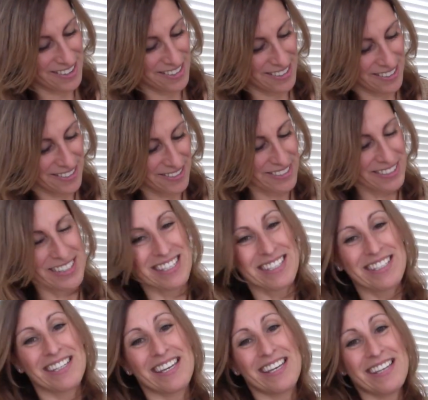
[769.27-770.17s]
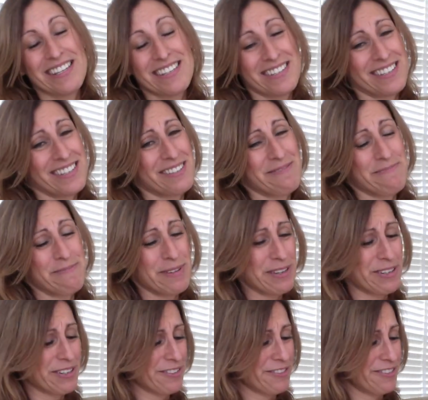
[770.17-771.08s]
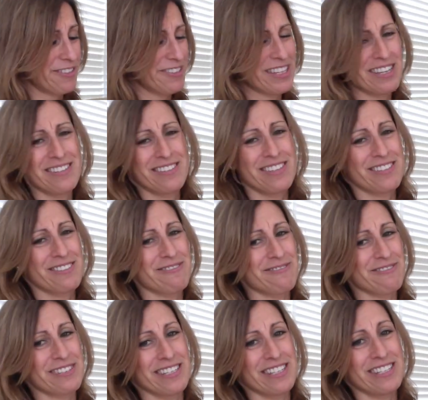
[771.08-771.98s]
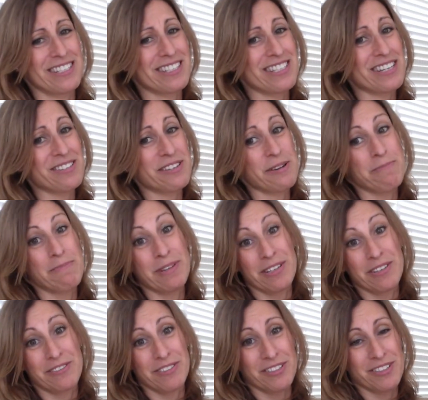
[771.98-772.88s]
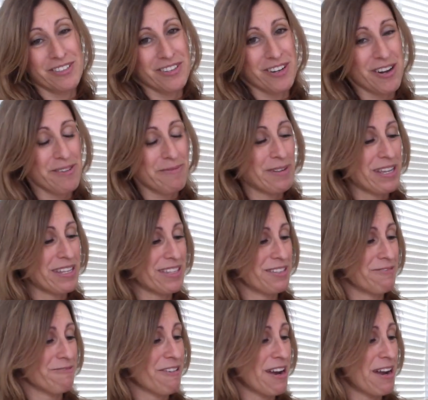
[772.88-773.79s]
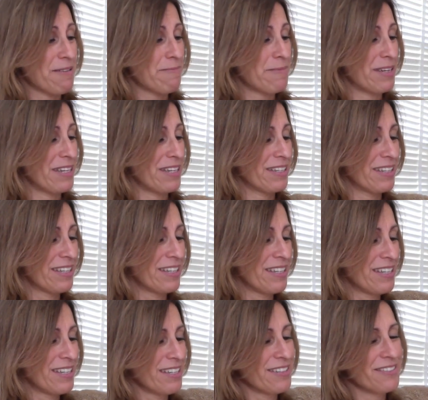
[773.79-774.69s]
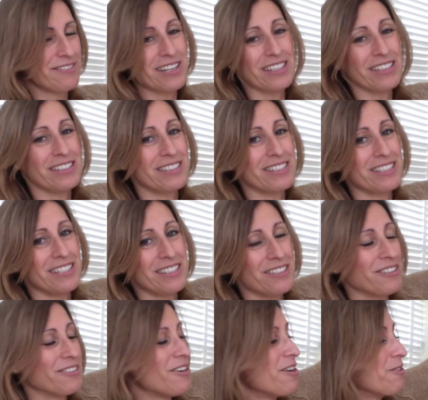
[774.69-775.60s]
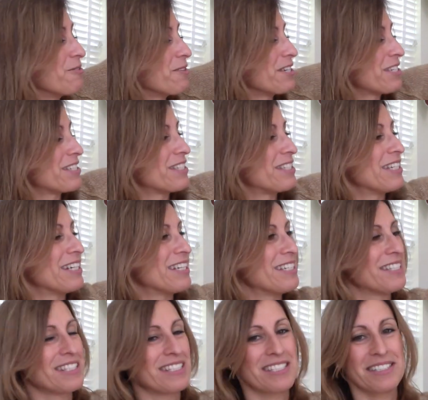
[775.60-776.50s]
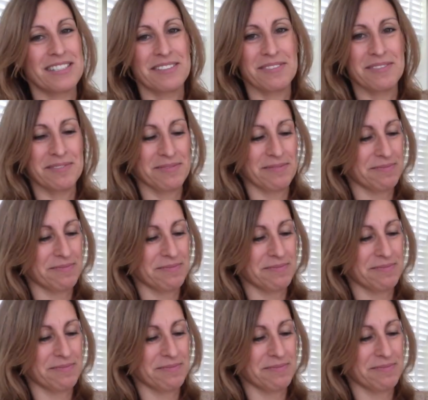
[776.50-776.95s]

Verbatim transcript: oh, this it's just beautiful. They just did such a beautiful job at the wrapping. Valentino always does.